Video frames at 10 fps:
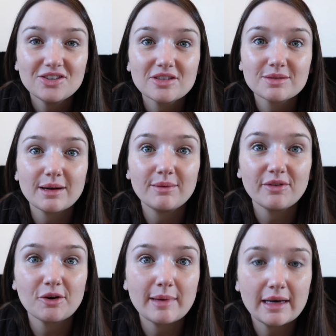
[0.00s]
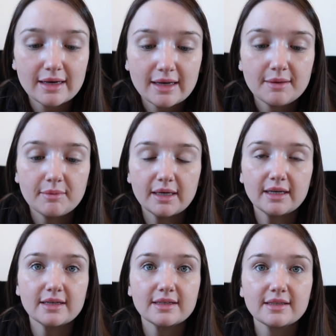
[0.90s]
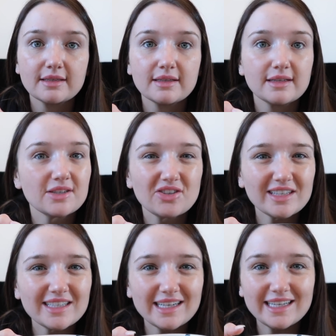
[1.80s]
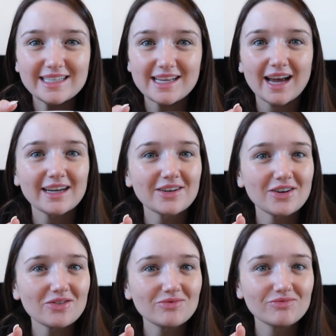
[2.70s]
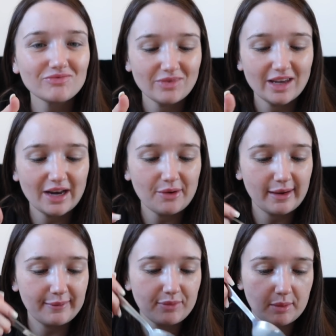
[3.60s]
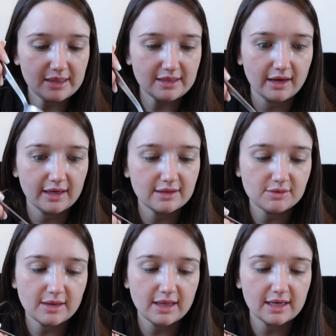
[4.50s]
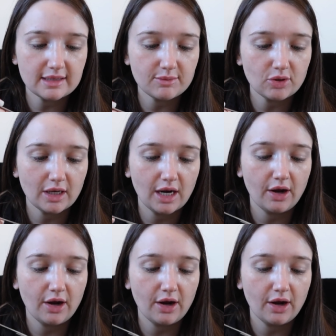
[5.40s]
Just when I'm filming, because it's just an easy angle. Anyway, I'm excited to eat these, I'm not gonna